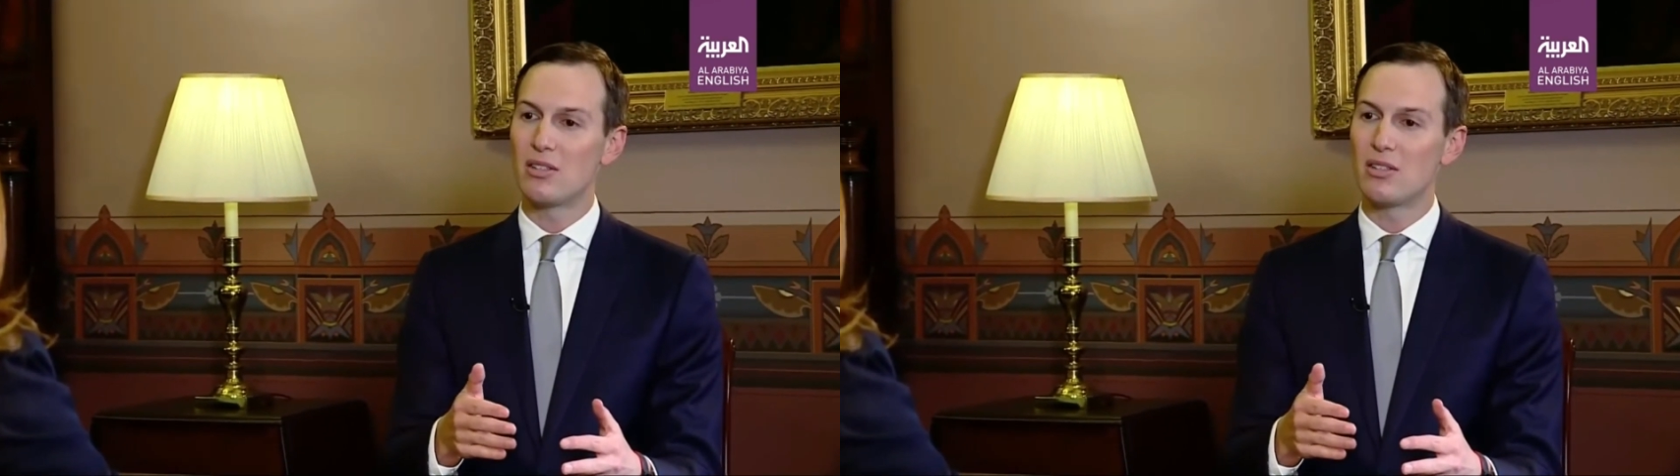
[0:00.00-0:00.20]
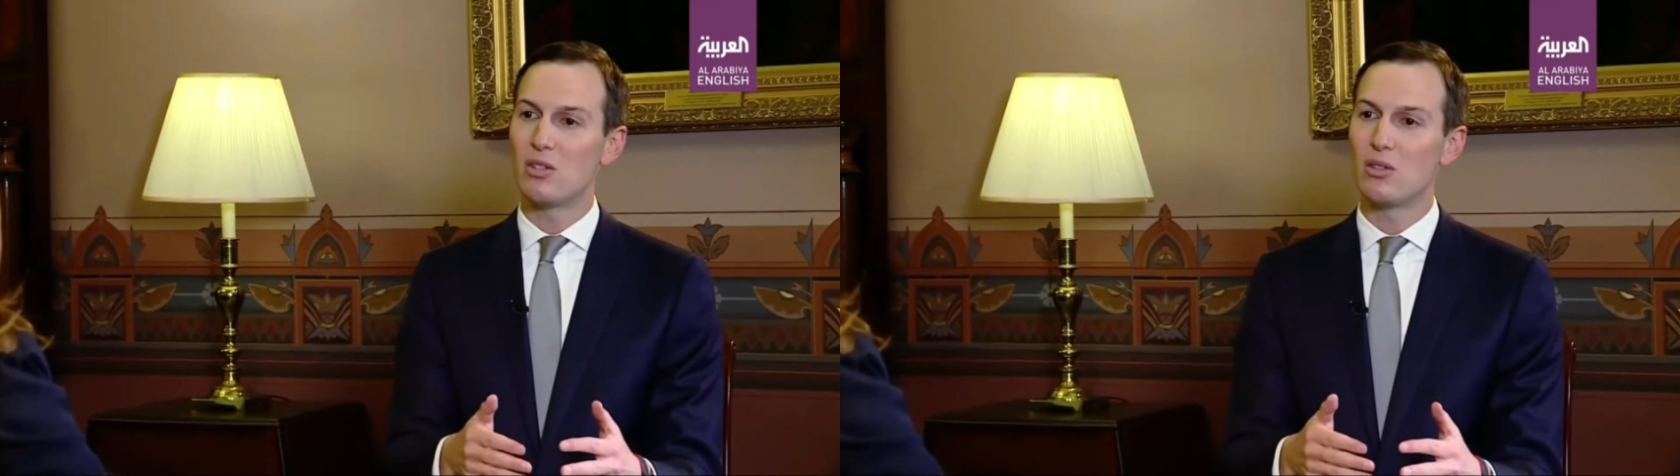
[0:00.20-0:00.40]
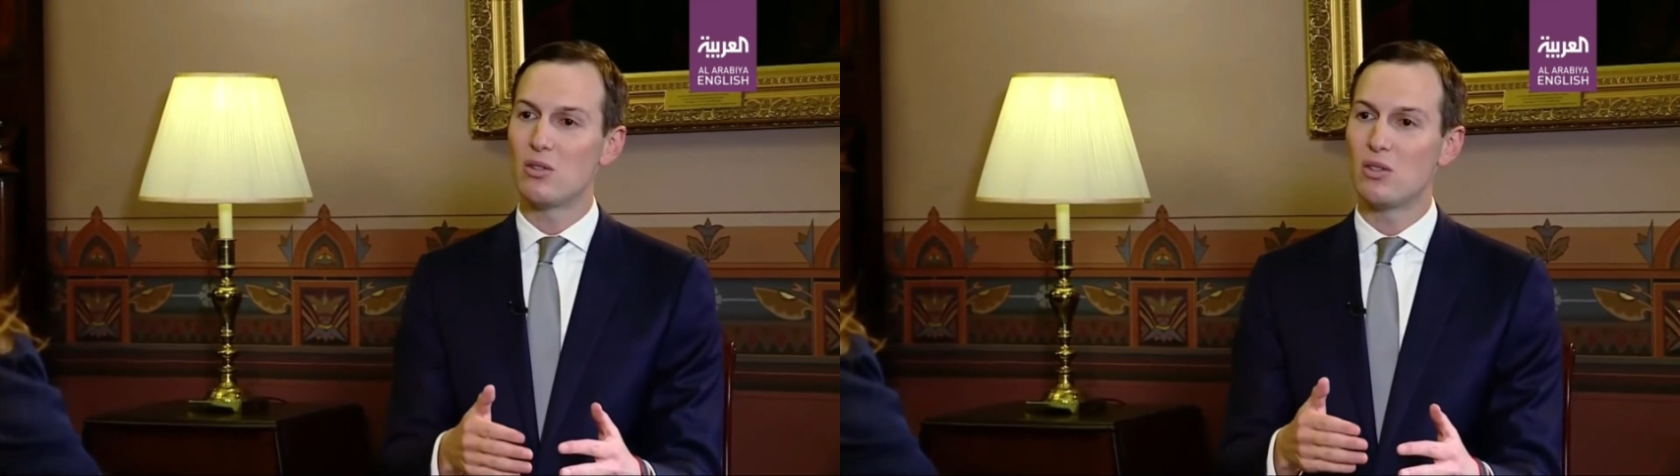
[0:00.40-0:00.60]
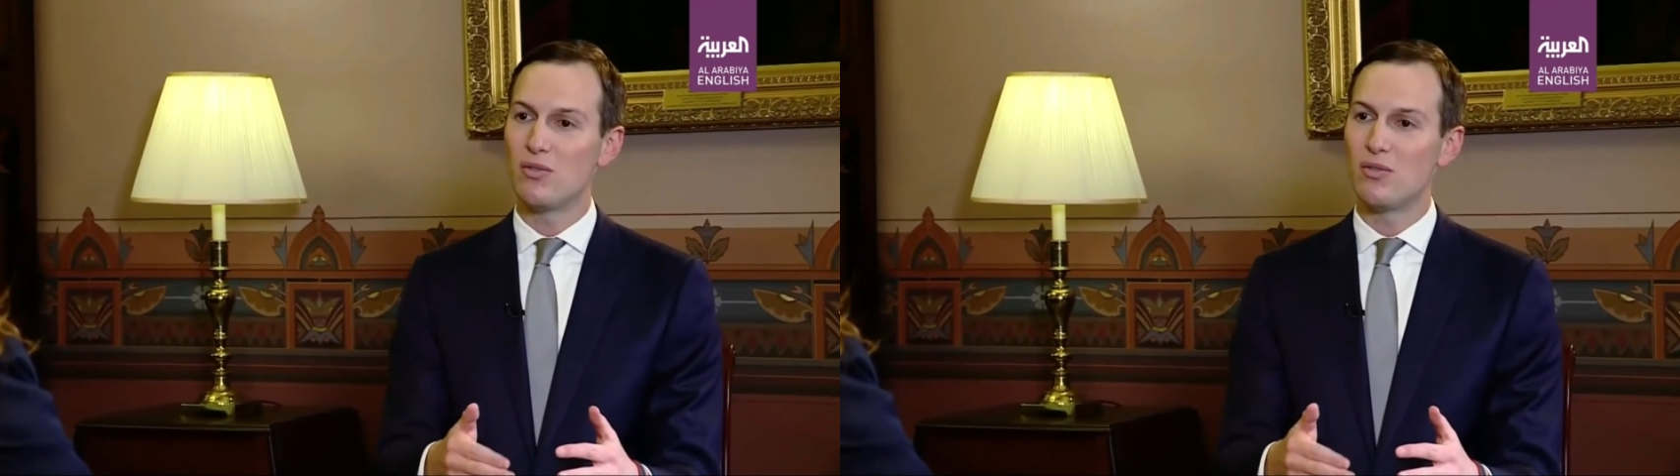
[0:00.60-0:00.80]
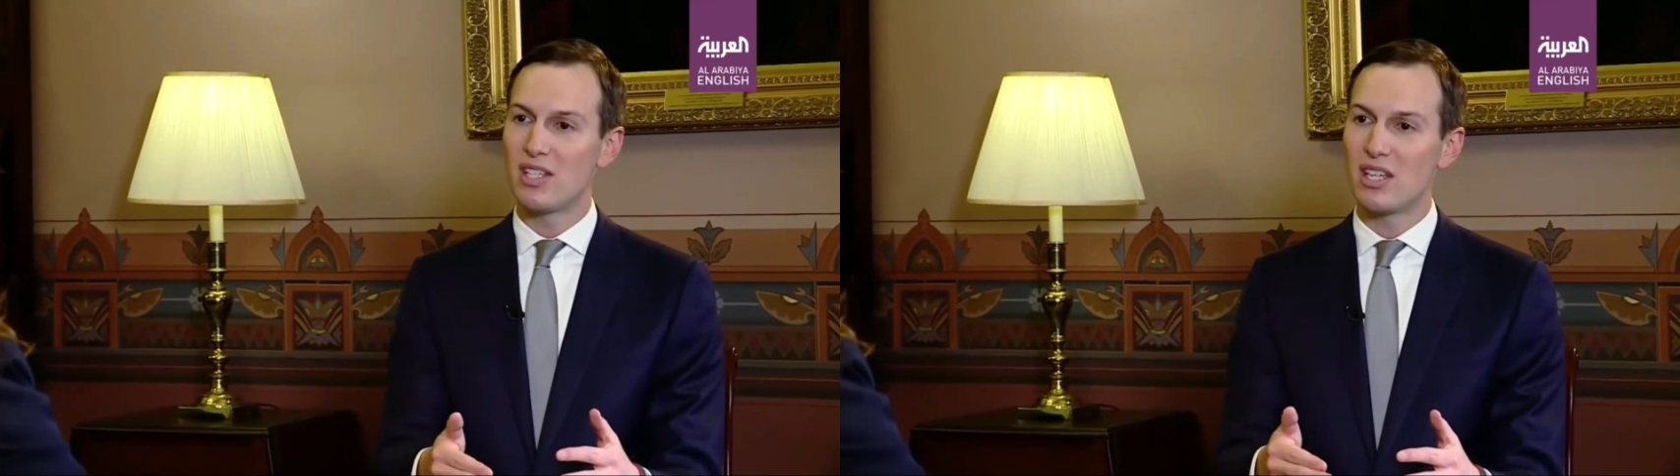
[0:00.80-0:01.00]
to
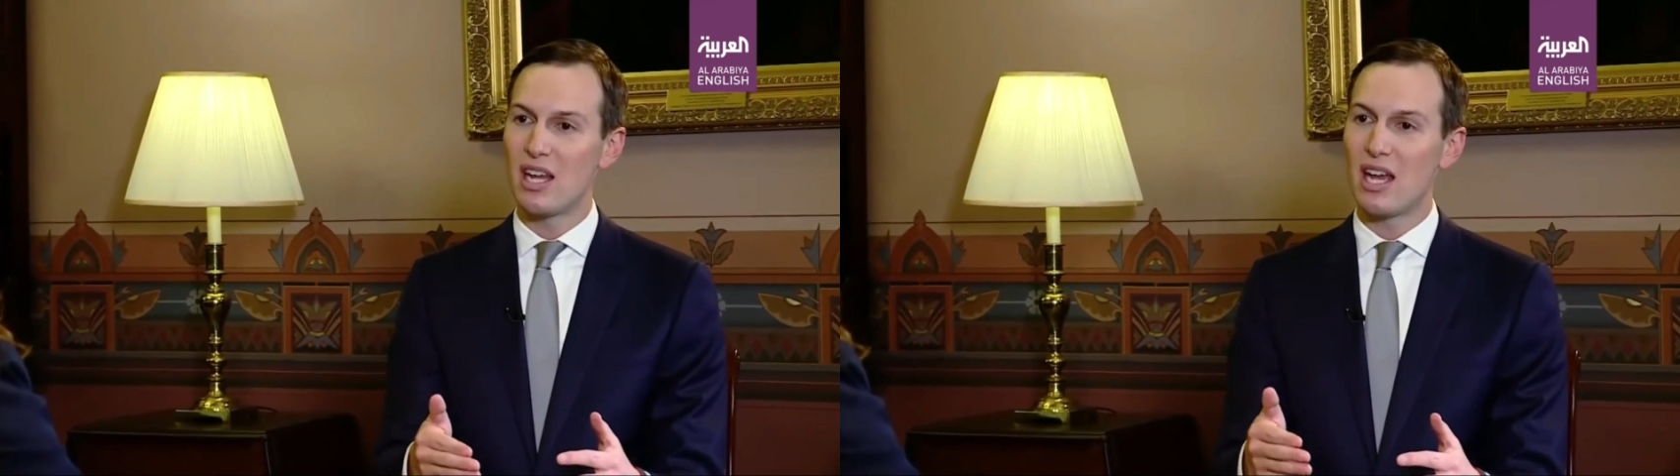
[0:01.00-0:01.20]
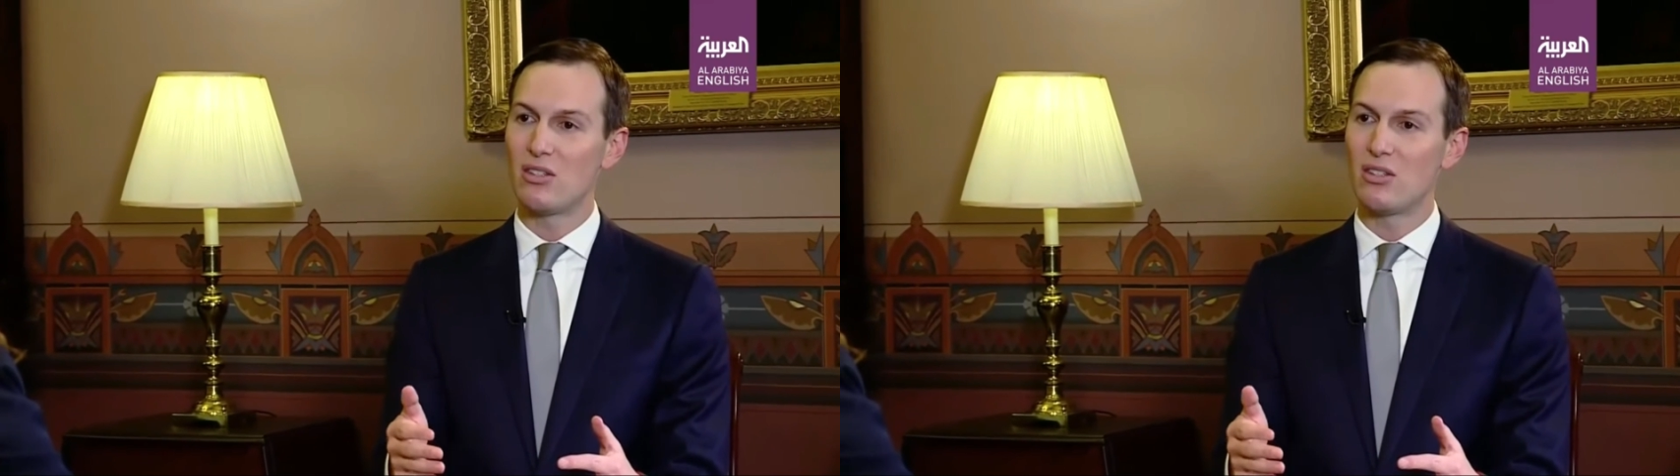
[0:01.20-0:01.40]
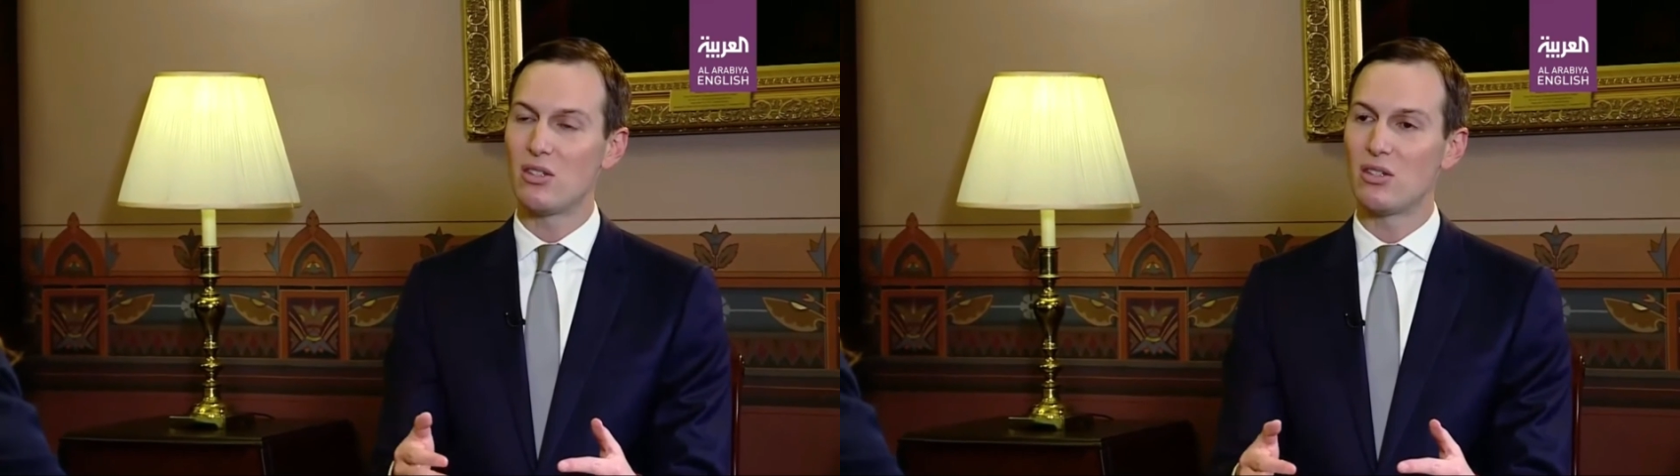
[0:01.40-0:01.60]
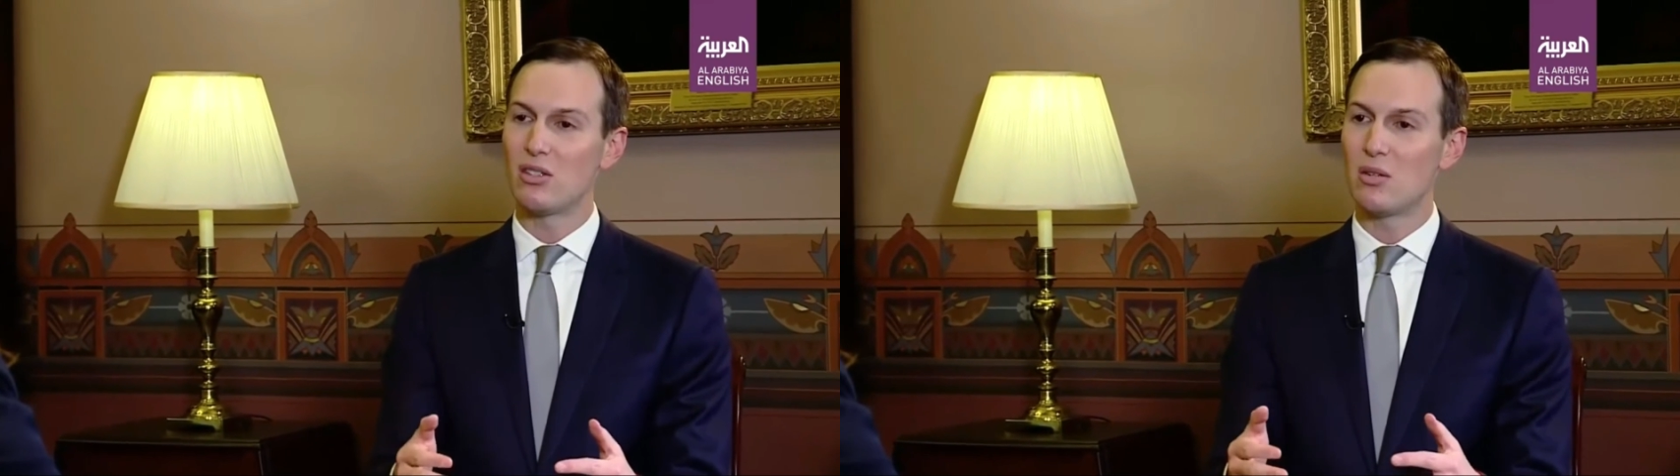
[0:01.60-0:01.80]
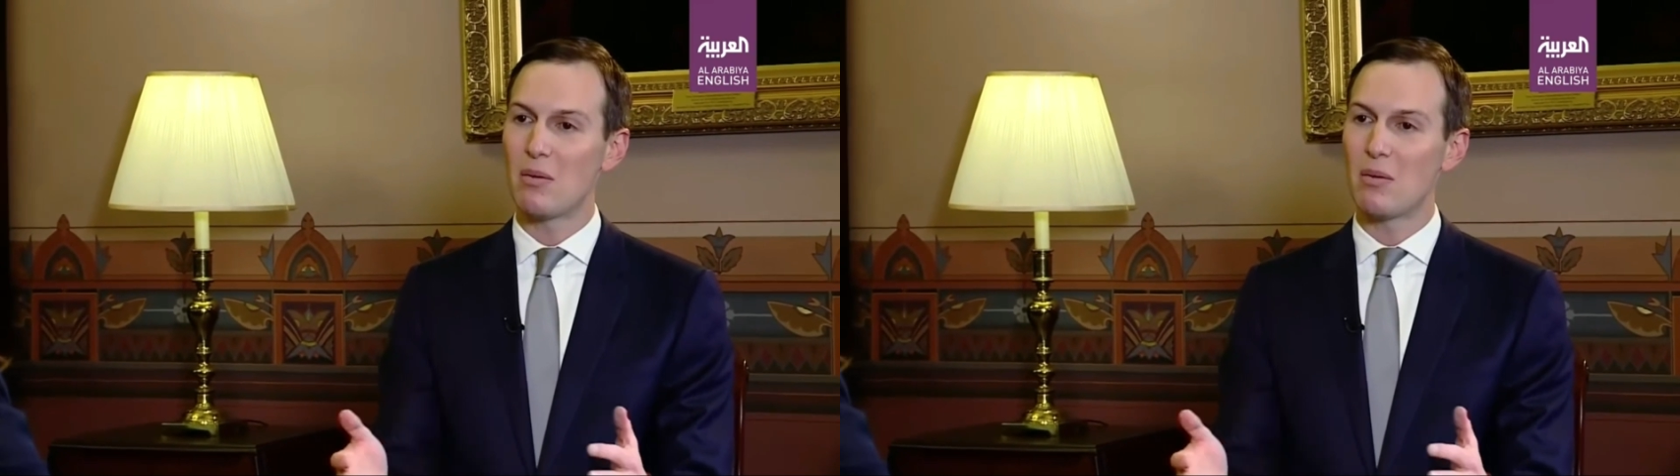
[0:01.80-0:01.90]
visit and to